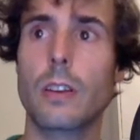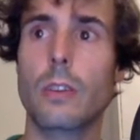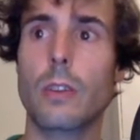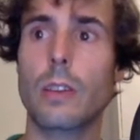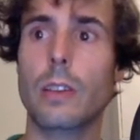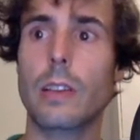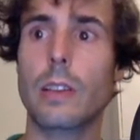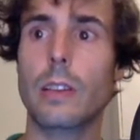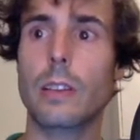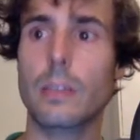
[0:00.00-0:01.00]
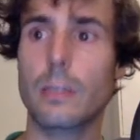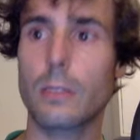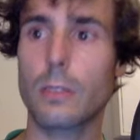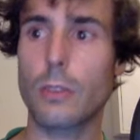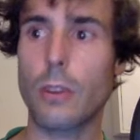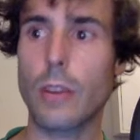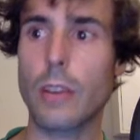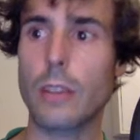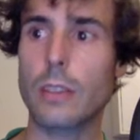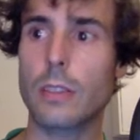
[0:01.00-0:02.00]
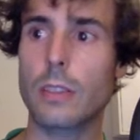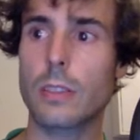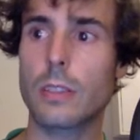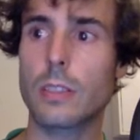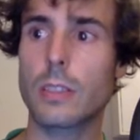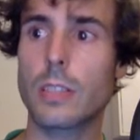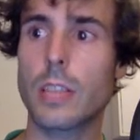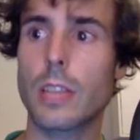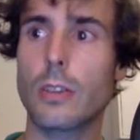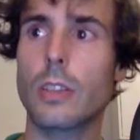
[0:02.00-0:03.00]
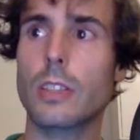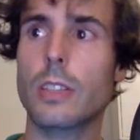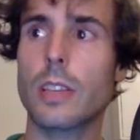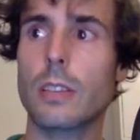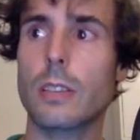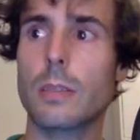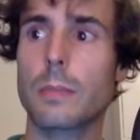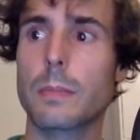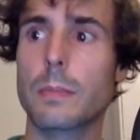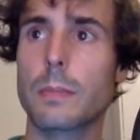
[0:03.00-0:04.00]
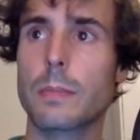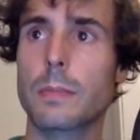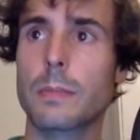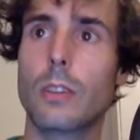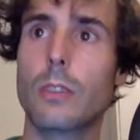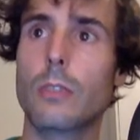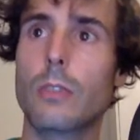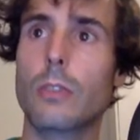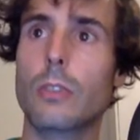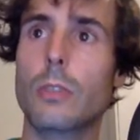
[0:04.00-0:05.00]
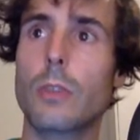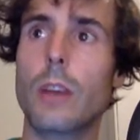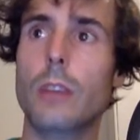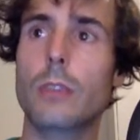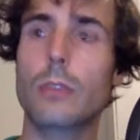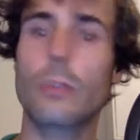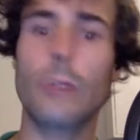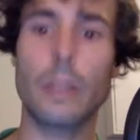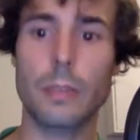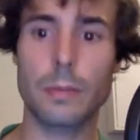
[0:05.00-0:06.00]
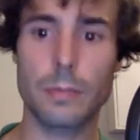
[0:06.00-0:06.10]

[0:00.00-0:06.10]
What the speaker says: right click, run as JUnit test. Turn this bar to green.